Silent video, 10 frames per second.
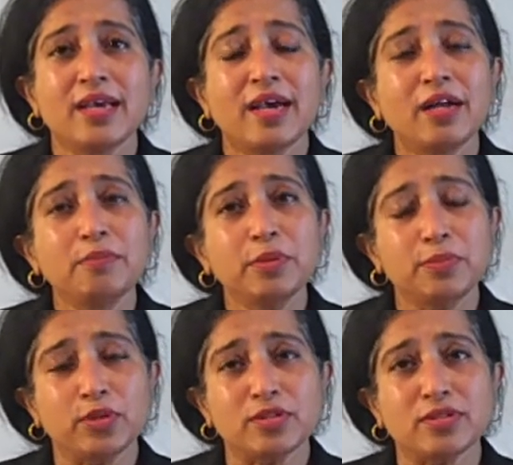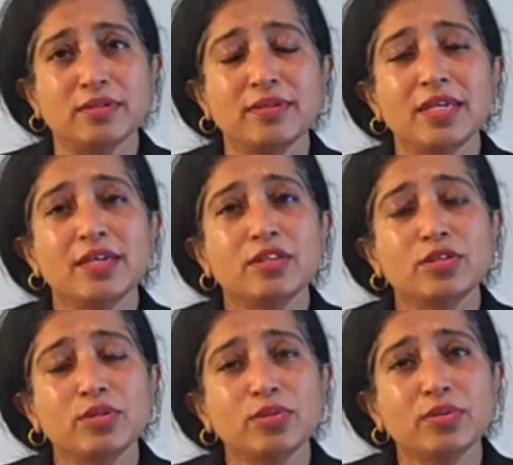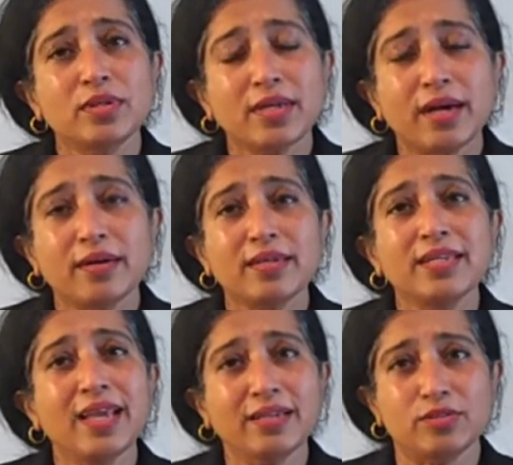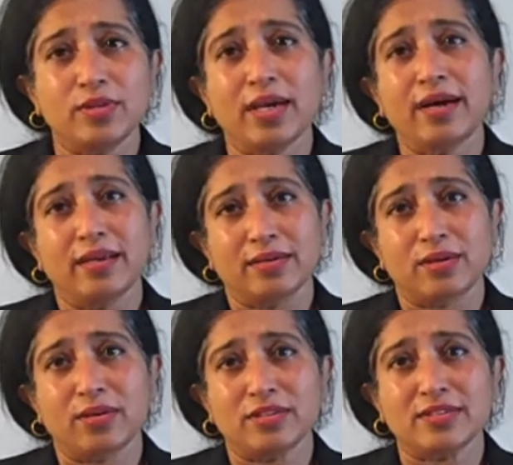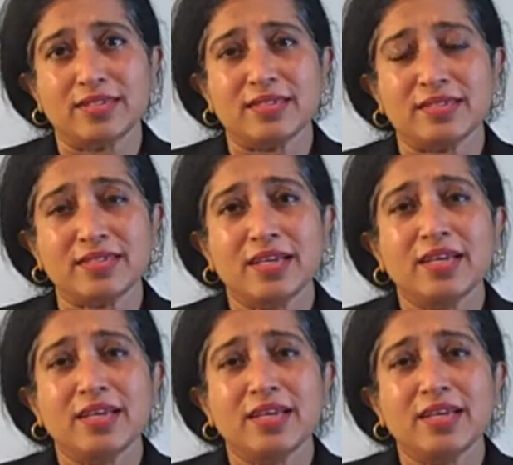help a person to connect to their higher consciousness,